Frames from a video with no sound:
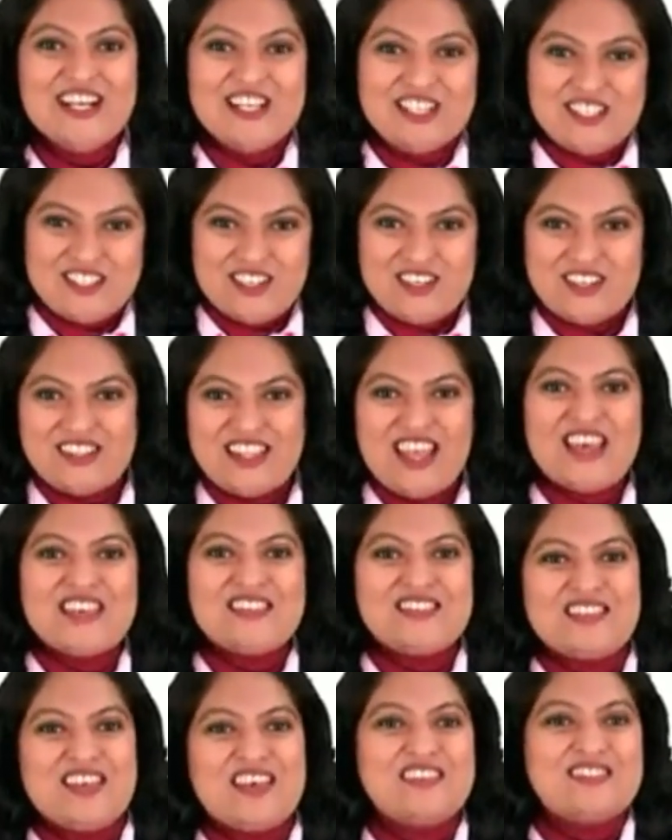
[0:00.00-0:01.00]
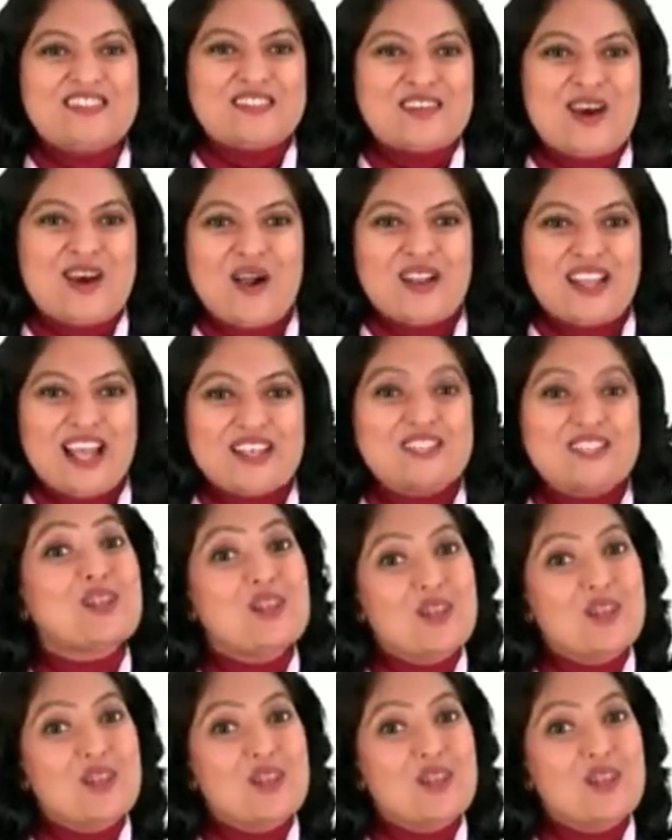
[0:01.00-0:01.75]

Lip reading: So this is called as